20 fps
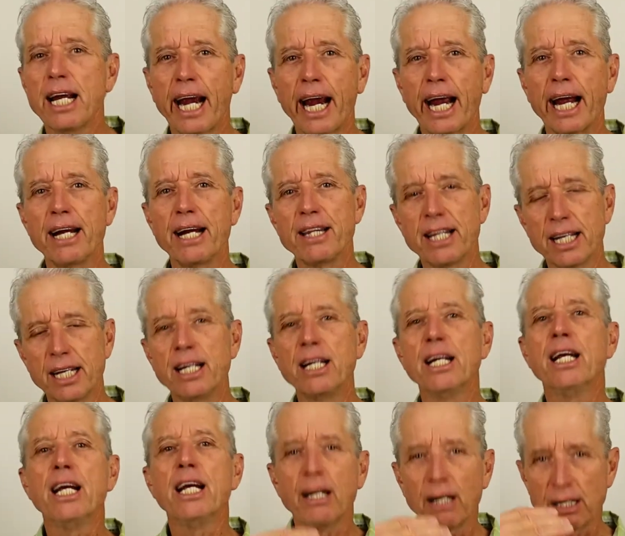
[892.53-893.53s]
and
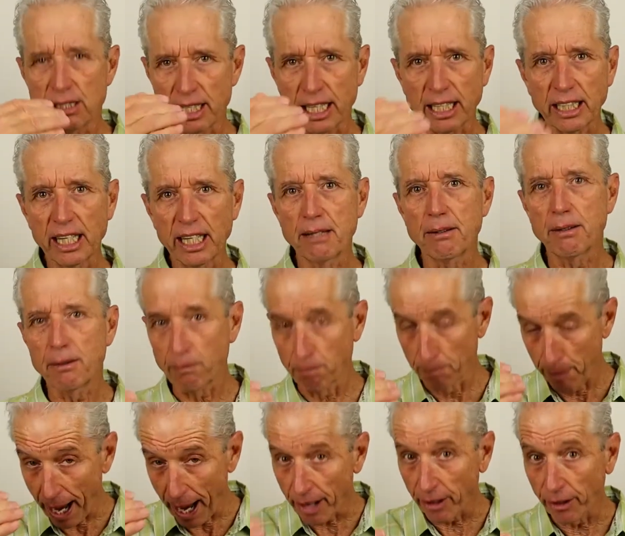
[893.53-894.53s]
then as they get
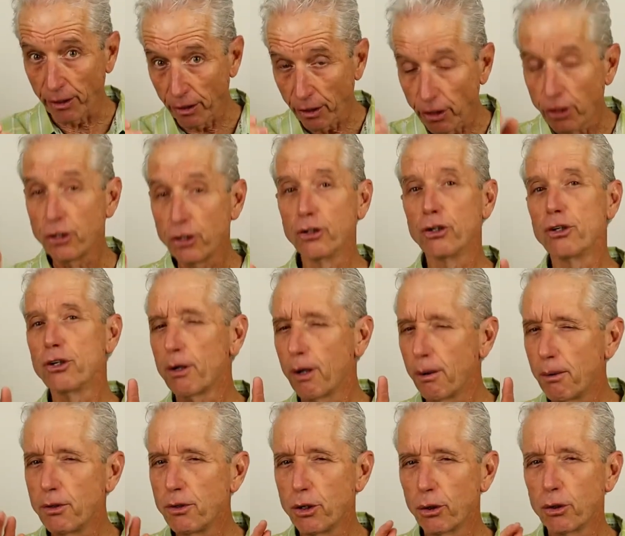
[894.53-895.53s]
better,
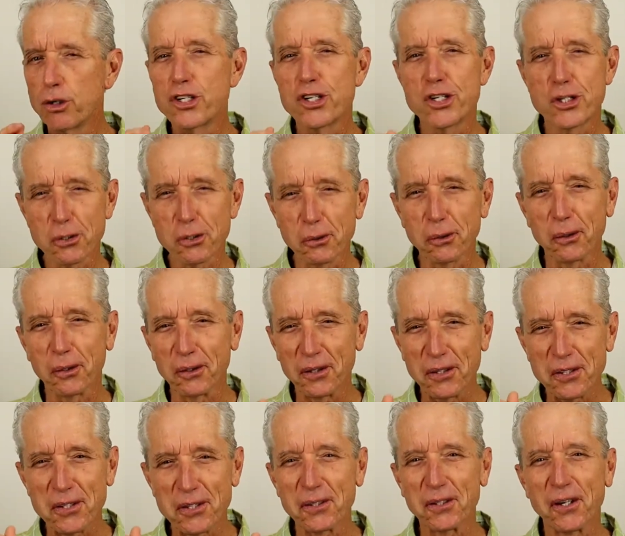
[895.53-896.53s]
you're sure
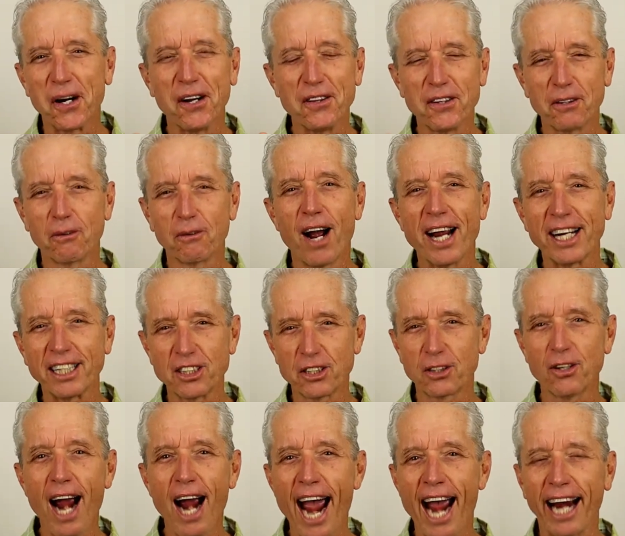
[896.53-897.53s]
that you're on the right
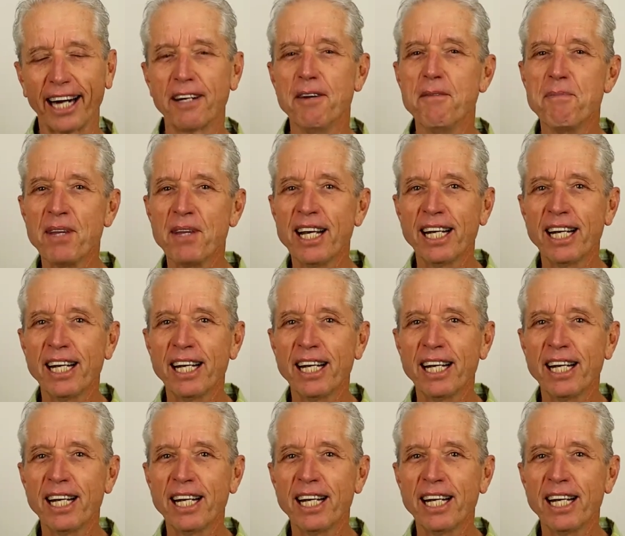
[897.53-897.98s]
track.